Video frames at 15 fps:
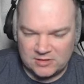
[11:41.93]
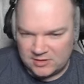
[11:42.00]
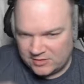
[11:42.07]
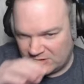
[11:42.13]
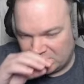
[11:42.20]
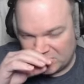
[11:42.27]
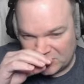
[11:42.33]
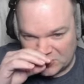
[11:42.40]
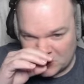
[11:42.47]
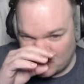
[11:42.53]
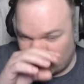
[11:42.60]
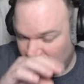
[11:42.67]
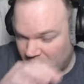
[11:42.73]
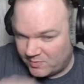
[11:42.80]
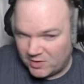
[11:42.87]
I think it's a
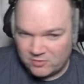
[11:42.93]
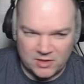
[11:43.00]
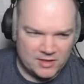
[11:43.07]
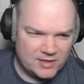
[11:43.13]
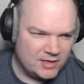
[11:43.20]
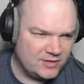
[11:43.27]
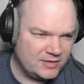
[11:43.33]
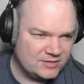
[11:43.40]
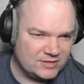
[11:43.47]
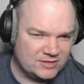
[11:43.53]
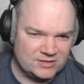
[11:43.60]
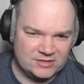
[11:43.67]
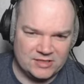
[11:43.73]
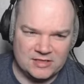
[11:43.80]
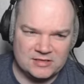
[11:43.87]
tournament right now. I think it's a
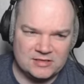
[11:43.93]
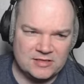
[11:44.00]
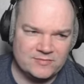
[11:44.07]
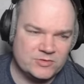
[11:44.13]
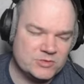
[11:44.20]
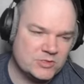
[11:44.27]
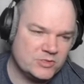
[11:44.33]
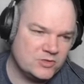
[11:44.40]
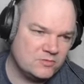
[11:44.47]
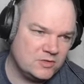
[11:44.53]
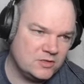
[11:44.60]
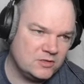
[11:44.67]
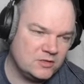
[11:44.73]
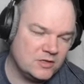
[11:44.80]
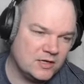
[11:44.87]
Sand Devil
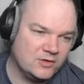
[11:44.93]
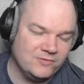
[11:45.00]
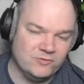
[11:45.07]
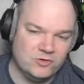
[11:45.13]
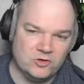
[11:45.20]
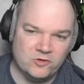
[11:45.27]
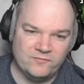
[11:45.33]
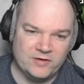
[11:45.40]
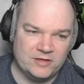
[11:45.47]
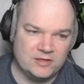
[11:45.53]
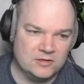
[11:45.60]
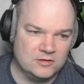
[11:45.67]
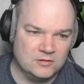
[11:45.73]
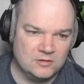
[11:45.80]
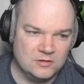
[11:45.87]
tournament. I don't even know if I
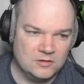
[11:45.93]
can.